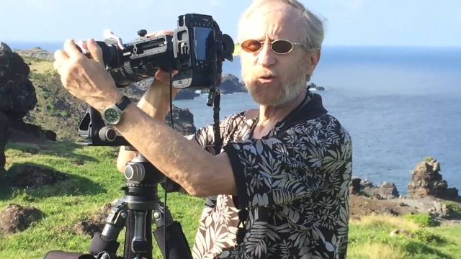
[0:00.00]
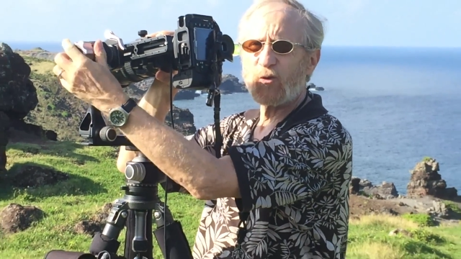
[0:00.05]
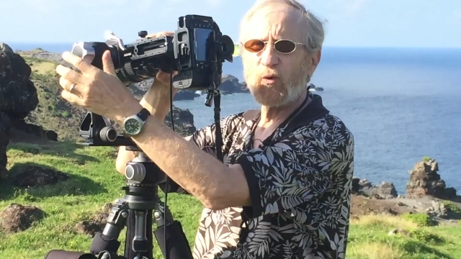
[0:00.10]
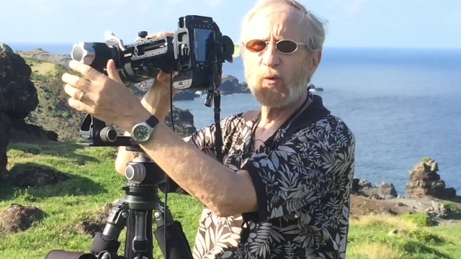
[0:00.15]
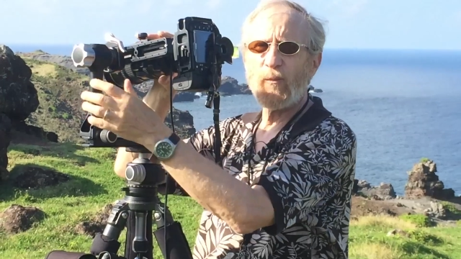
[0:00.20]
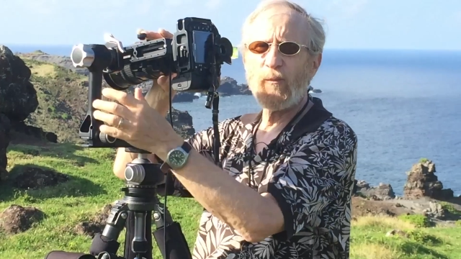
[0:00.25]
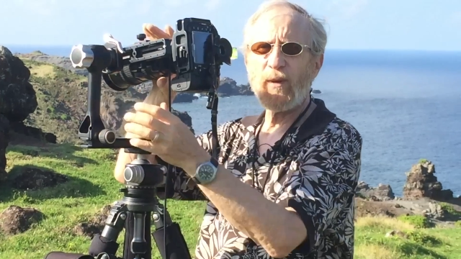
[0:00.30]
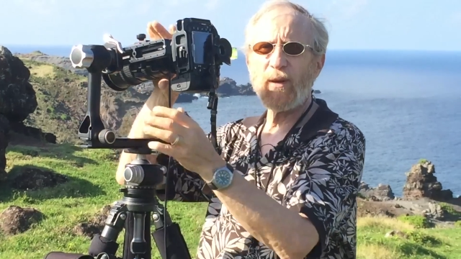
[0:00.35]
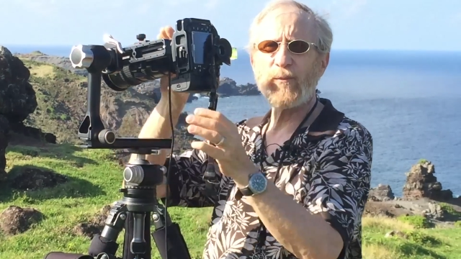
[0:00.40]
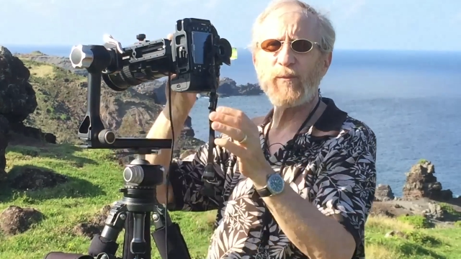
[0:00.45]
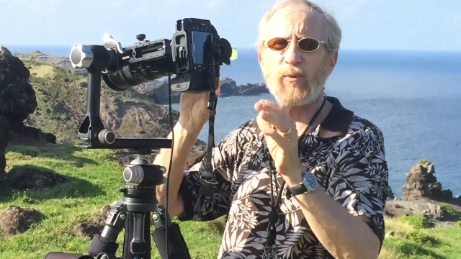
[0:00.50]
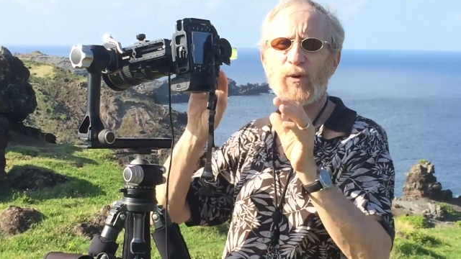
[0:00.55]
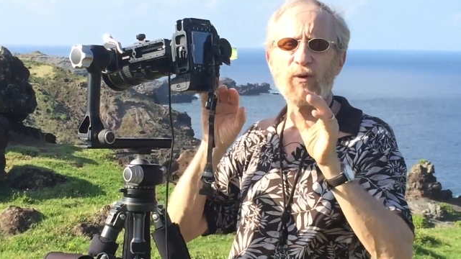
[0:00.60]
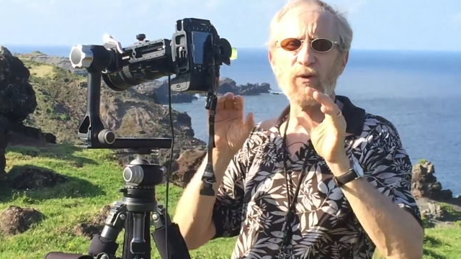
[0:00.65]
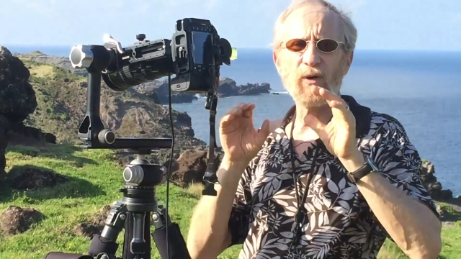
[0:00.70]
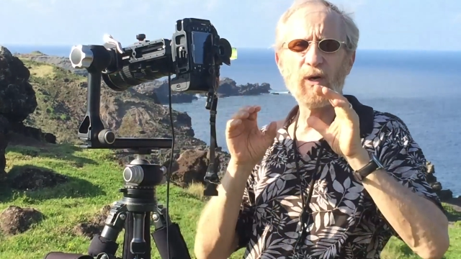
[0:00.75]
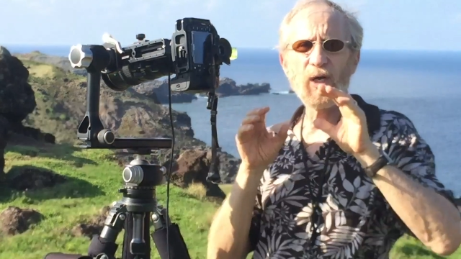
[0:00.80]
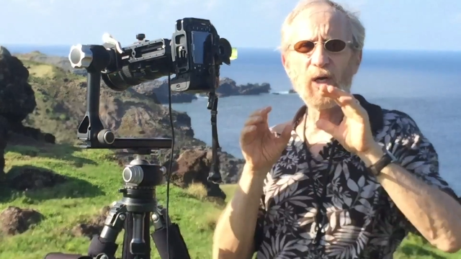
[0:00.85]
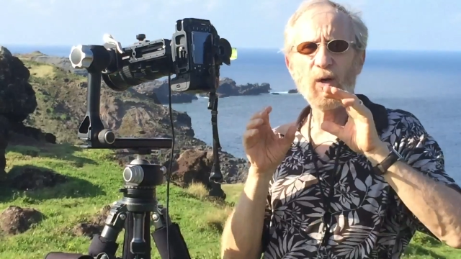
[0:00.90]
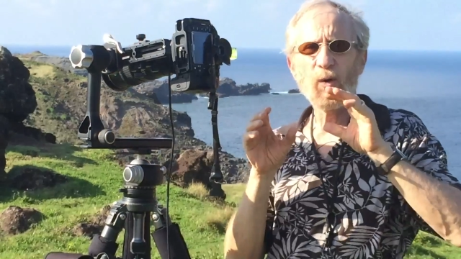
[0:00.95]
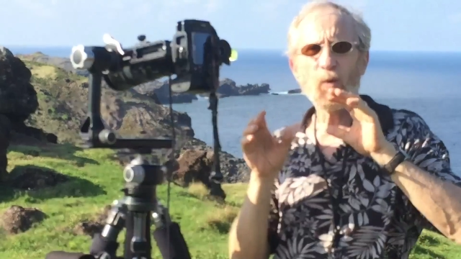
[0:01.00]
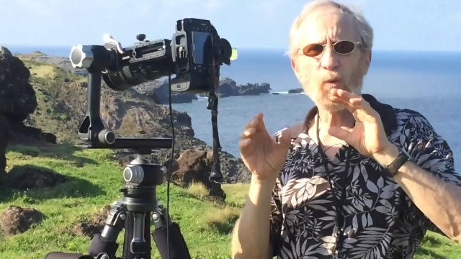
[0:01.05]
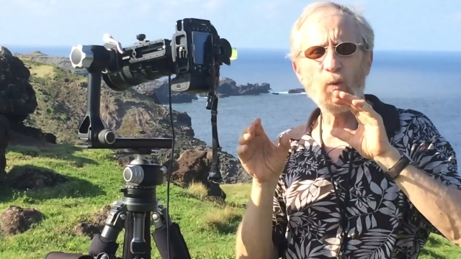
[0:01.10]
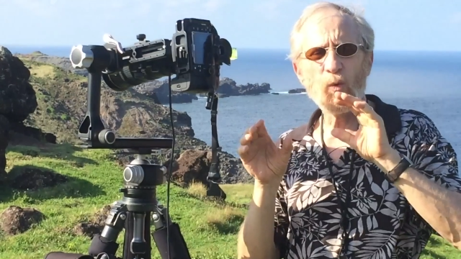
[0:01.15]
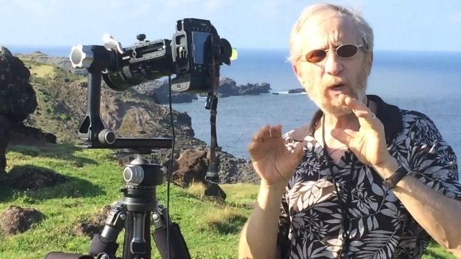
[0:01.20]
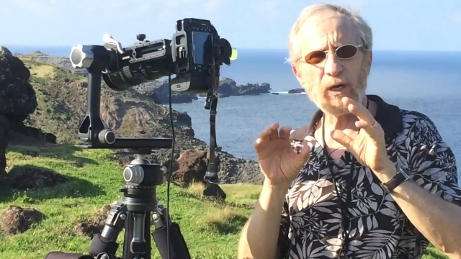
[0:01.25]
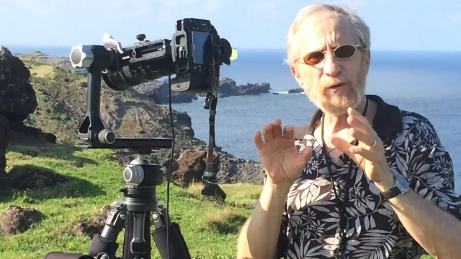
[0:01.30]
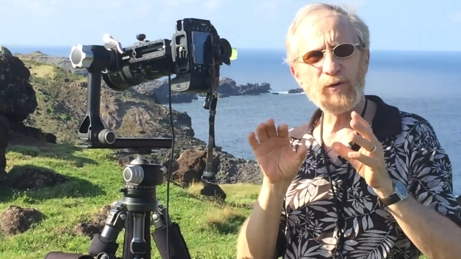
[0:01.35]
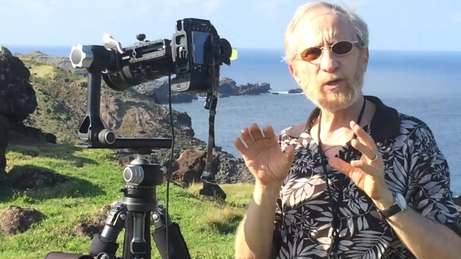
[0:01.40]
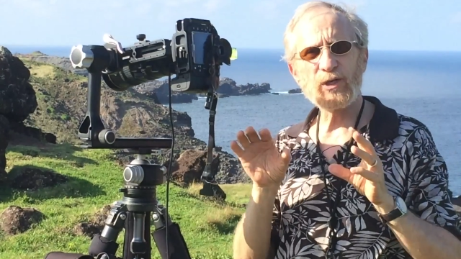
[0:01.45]
to remember
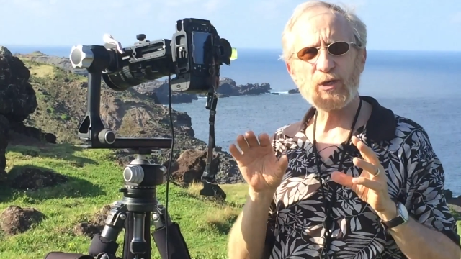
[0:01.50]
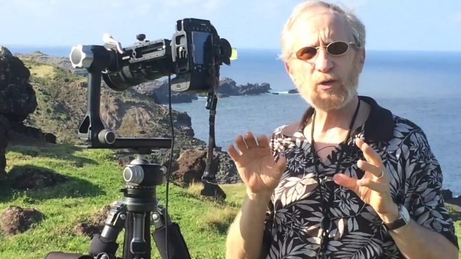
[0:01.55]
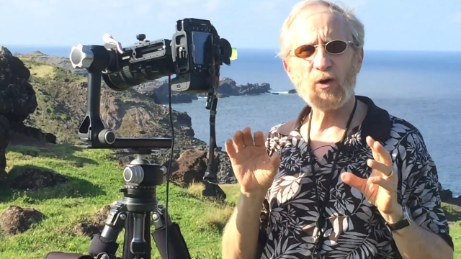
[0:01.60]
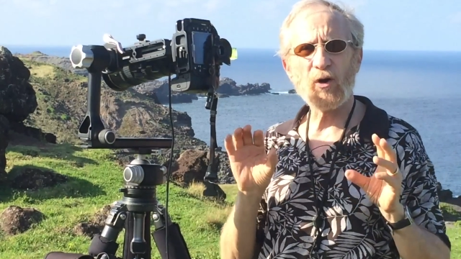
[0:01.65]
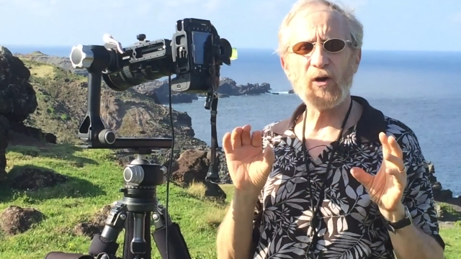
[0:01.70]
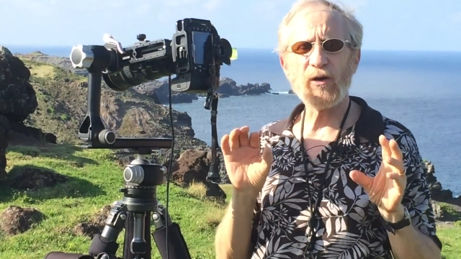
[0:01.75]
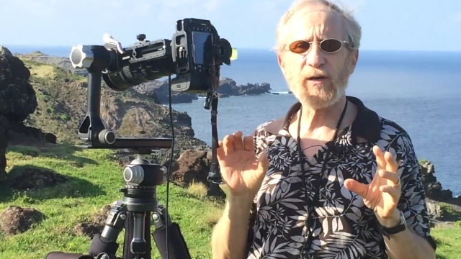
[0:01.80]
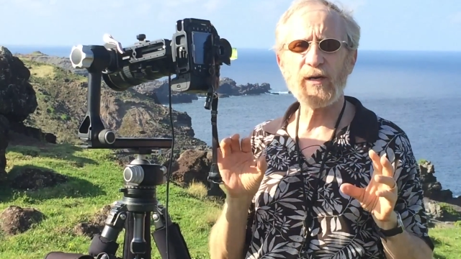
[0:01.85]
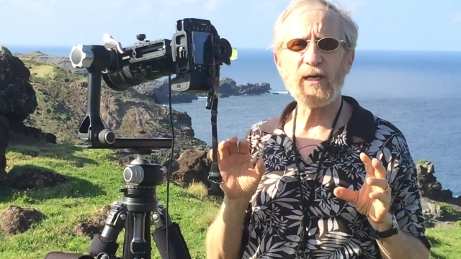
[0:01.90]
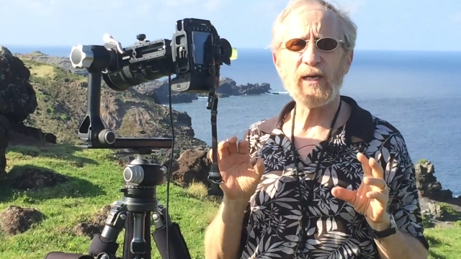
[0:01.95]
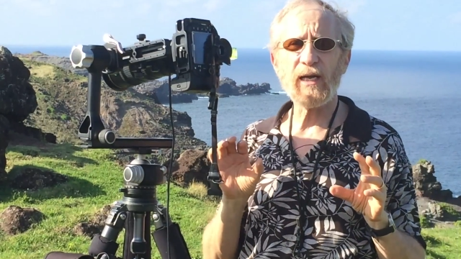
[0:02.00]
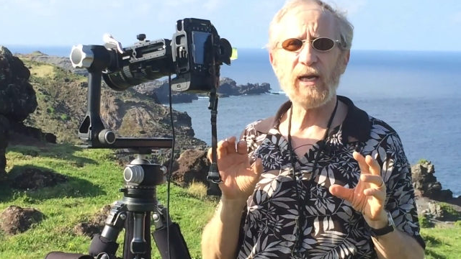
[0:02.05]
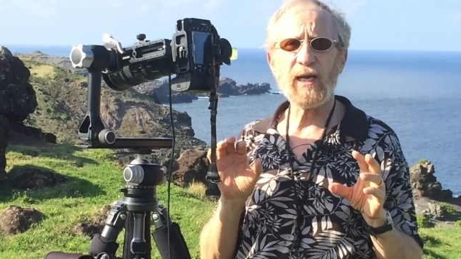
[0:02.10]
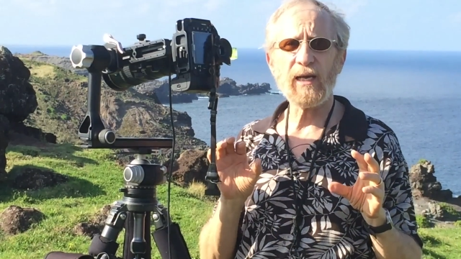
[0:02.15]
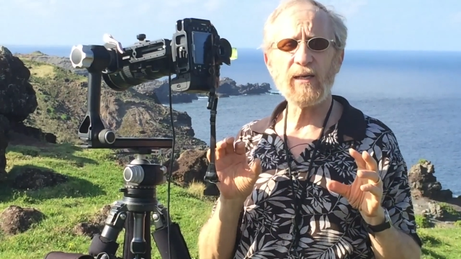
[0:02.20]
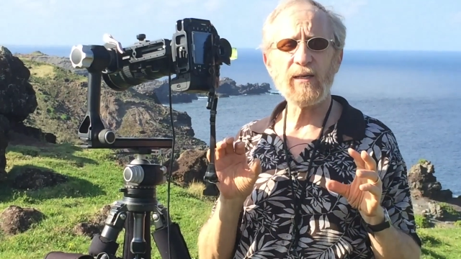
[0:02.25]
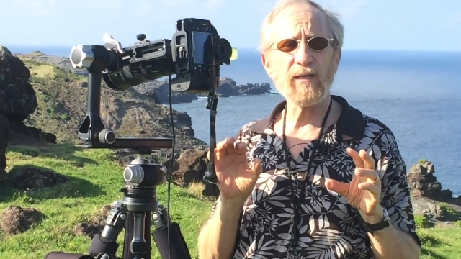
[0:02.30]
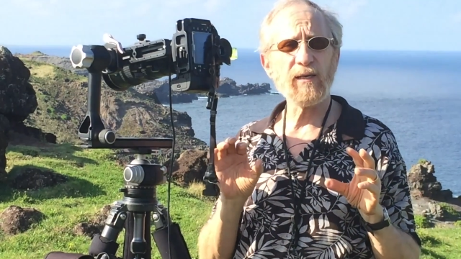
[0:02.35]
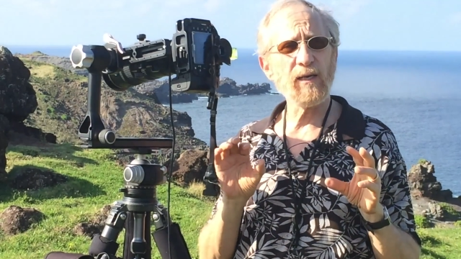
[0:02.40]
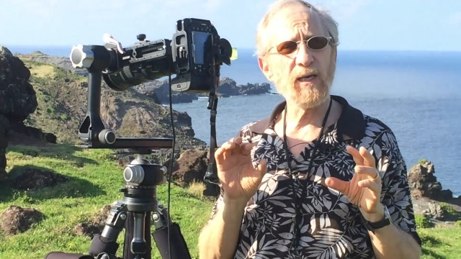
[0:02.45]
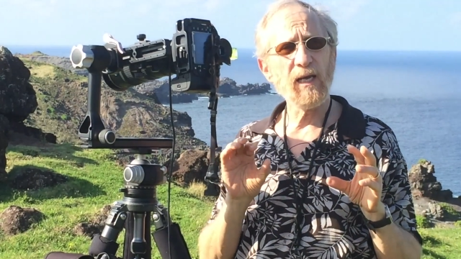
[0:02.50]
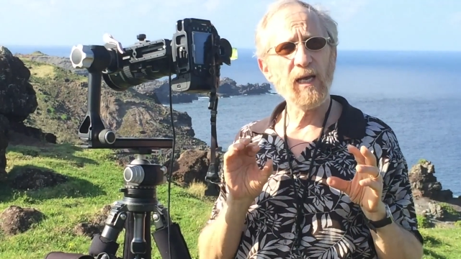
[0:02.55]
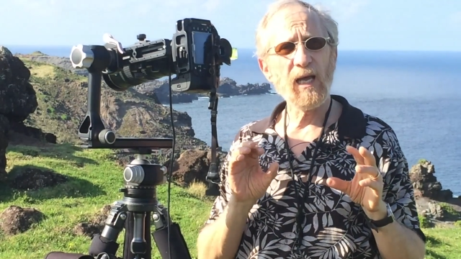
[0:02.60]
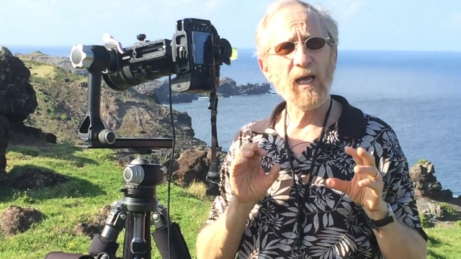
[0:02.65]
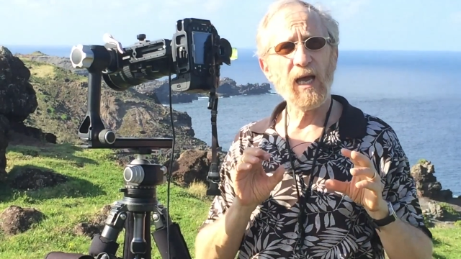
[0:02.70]
where you started and ended,